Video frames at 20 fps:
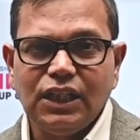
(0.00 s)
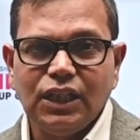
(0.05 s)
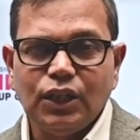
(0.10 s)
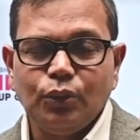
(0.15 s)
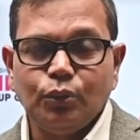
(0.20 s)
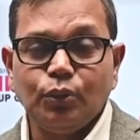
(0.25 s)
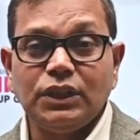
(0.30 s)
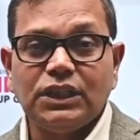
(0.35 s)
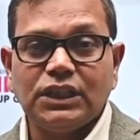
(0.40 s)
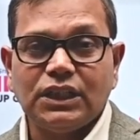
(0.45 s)

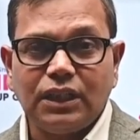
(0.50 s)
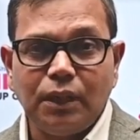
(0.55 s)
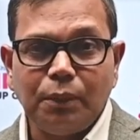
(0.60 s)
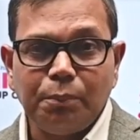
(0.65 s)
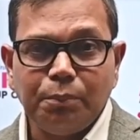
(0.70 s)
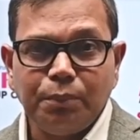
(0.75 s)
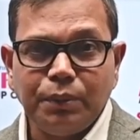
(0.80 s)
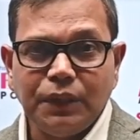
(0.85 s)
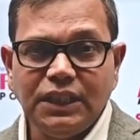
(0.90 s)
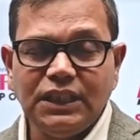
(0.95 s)
with
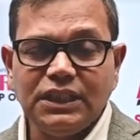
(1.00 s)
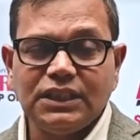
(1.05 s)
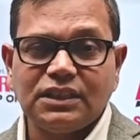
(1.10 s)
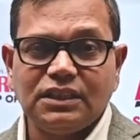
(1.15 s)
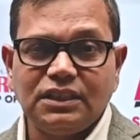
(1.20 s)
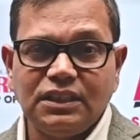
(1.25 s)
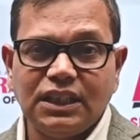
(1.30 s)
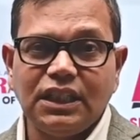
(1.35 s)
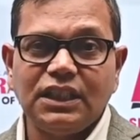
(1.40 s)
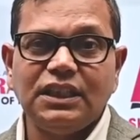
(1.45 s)

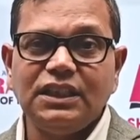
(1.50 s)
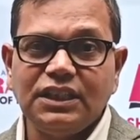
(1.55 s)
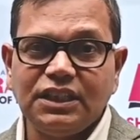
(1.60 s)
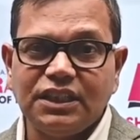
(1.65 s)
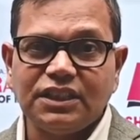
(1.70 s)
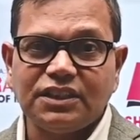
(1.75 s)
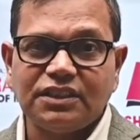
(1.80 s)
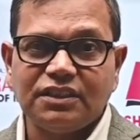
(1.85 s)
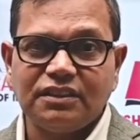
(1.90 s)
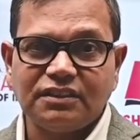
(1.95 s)
complete
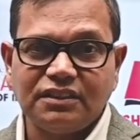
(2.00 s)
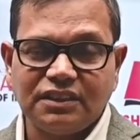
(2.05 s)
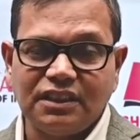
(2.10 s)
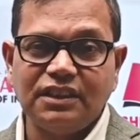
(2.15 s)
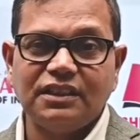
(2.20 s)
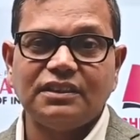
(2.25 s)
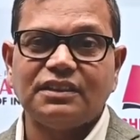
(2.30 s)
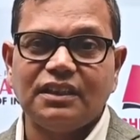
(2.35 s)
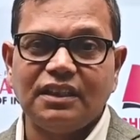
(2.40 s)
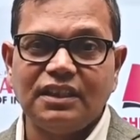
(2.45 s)
dedication,
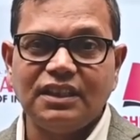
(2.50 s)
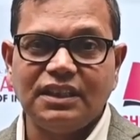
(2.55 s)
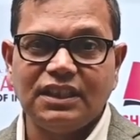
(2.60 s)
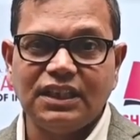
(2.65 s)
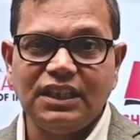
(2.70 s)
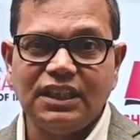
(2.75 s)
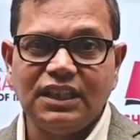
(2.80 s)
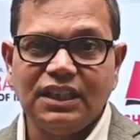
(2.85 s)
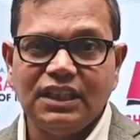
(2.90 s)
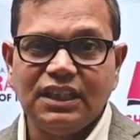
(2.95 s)

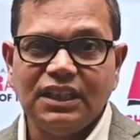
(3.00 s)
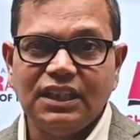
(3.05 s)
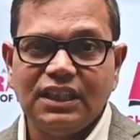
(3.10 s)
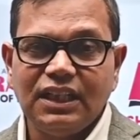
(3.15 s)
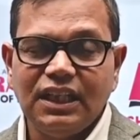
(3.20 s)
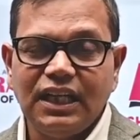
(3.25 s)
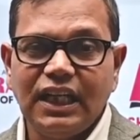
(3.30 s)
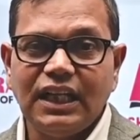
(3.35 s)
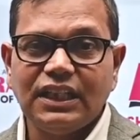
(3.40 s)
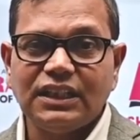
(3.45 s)
sincerity,
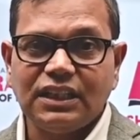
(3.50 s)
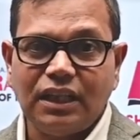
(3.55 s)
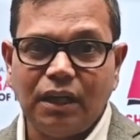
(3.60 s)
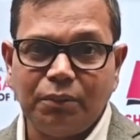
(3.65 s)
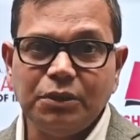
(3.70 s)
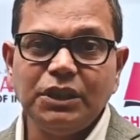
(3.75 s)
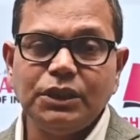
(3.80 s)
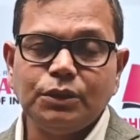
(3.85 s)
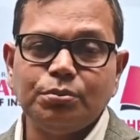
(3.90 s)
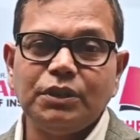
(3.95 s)
and
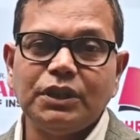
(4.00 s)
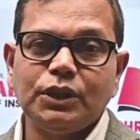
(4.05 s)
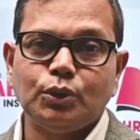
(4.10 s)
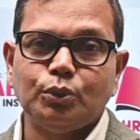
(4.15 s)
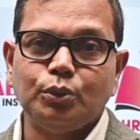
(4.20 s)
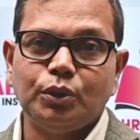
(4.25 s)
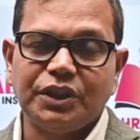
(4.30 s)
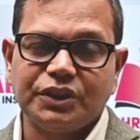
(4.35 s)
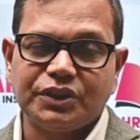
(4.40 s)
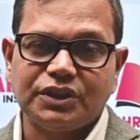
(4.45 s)
commitment
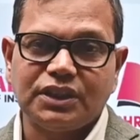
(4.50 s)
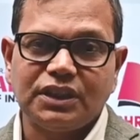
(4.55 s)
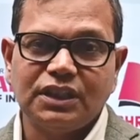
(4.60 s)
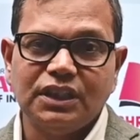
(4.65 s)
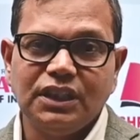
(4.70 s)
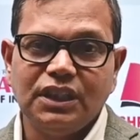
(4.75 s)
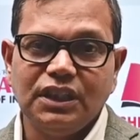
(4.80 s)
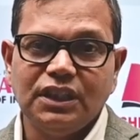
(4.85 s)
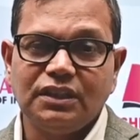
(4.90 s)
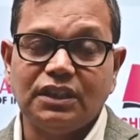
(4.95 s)
towards
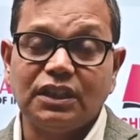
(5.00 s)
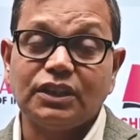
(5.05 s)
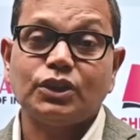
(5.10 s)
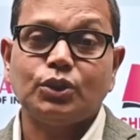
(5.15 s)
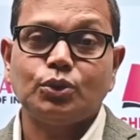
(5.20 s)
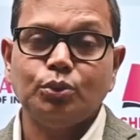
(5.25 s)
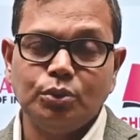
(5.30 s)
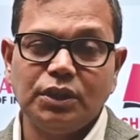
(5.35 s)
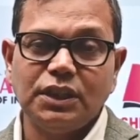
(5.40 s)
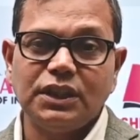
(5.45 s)
the
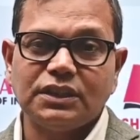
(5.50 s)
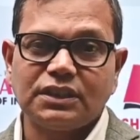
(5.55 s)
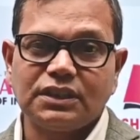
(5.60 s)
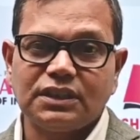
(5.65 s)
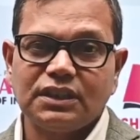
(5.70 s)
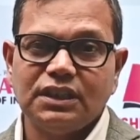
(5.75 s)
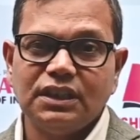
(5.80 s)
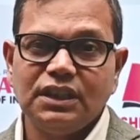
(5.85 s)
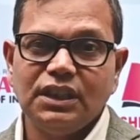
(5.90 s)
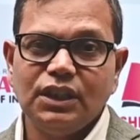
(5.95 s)

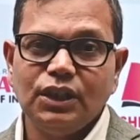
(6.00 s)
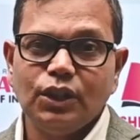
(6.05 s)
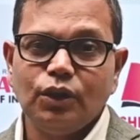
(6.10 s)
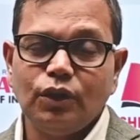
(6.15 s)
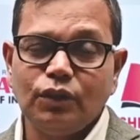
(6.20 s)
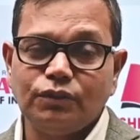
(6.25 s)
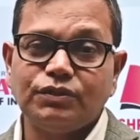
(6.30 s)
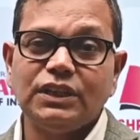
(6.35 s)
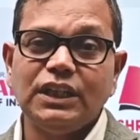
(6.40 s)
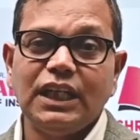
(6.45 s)
students
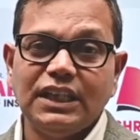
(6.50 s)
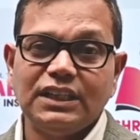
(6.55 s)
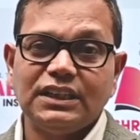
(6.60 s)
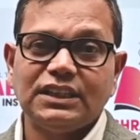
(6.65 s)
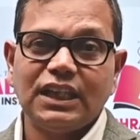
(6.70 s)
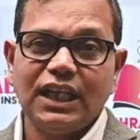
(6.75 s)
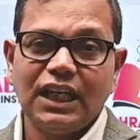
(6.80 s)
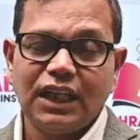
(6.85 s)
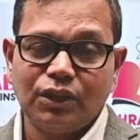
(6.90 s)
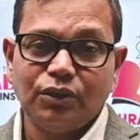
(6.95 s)
of the
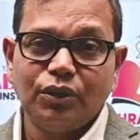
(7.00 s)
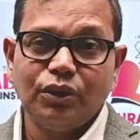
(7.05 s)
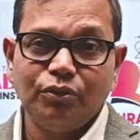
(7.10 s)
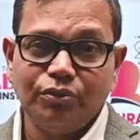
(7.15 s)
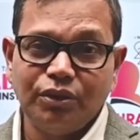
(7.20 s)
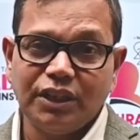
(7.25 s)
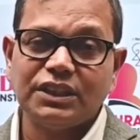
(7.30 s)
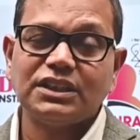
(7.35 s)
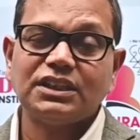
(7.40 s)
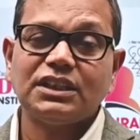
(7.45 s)
entire
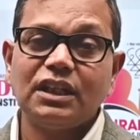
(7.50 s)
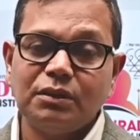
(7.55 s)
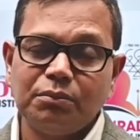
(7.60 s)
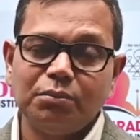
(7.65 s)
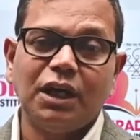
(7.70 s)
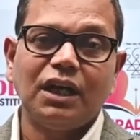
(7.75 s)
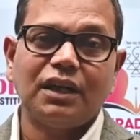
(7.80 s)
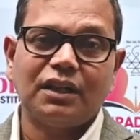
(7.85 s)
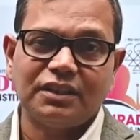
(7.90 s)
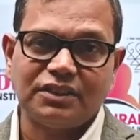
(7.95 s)
Western
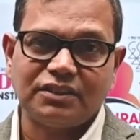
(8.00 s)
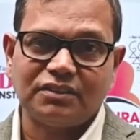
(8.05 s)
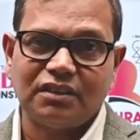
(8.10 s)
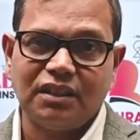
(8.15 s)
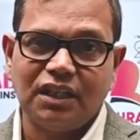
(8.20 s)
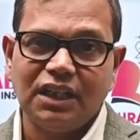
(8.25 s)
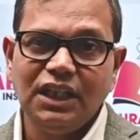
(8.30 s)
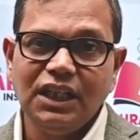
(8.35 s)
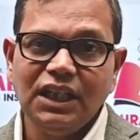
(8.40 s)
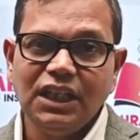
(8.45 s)

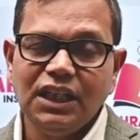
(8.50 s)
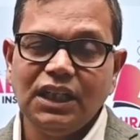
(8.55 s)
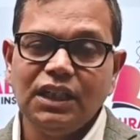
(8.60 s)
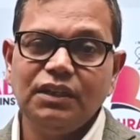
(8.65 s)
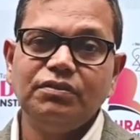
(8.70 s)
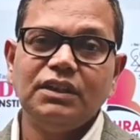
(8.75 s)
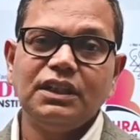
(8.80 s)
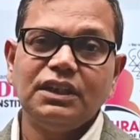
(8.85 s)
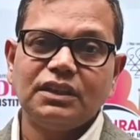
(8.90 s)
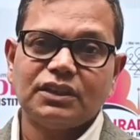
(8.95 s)
Maharashtra.
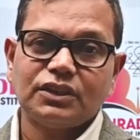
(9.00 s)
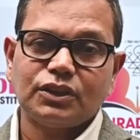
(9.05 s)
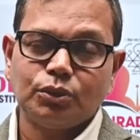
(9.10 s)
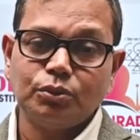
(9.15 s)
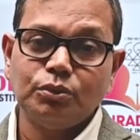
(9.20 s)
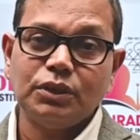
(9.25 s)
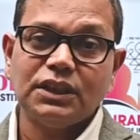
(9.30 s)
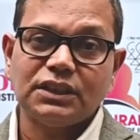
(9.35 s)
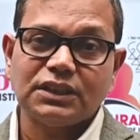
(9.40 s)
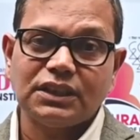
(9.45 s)
Even the
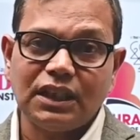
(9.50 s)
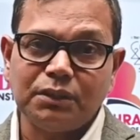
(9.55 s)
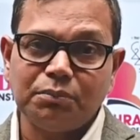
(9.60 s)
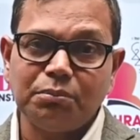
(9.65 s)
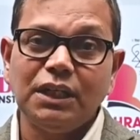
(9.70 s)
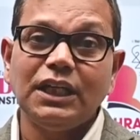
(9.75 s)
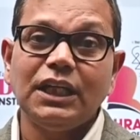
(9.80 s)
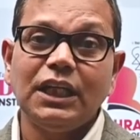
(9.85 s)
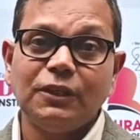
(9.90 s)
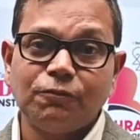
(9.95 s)
students are
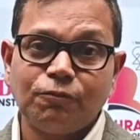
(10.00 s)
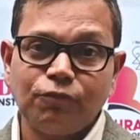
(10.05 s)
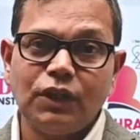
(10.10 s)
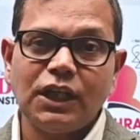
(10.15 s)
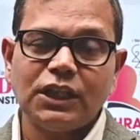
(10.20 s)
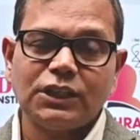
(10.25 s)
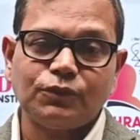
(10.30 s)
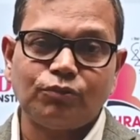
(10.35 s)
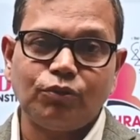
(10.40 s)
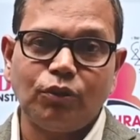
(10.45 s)
being
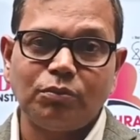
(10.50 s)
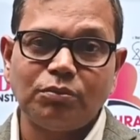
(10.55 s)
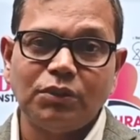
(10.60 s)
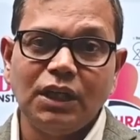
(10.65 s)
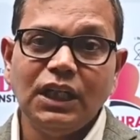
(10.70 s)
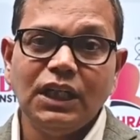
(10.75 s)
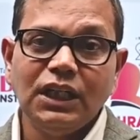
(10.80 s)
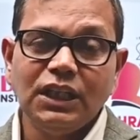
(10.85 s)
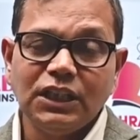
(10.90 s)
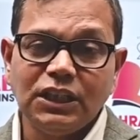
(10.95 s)
influxed from
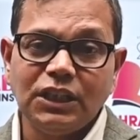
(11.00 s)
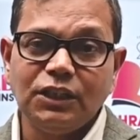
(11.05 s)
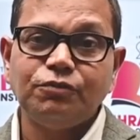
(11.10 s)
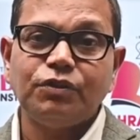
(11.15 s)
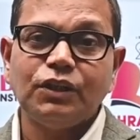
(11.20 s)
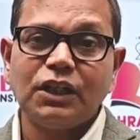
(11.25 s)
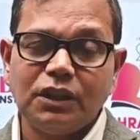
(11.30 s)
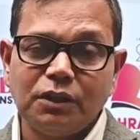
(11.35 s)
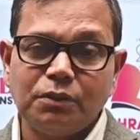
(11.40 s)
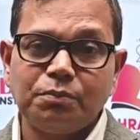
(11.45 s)

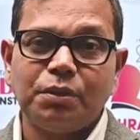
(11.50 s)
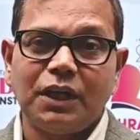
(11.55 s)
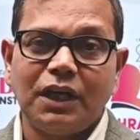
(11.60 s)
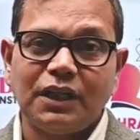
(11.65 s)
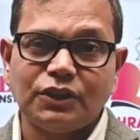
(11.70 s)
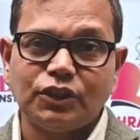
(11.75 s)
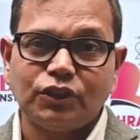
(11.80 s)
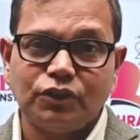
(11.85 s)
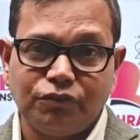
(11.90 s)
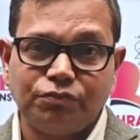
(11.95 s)
different
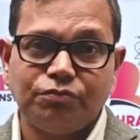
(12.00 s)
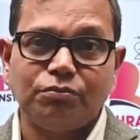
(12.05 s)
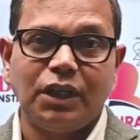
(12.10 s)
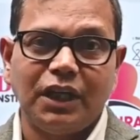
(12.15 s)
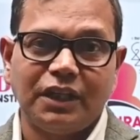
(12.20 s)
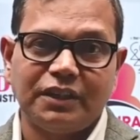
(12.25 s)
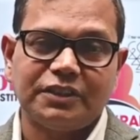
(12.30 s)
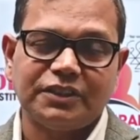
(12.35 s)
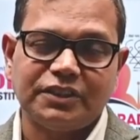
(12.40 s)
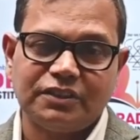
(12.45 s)
parts of
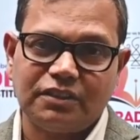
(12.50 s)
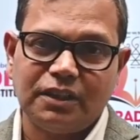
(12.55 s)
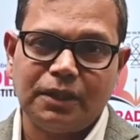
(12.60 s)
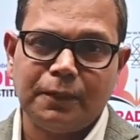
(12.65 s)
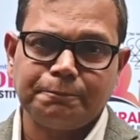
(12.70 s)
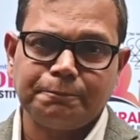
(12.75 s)
Maharashtra.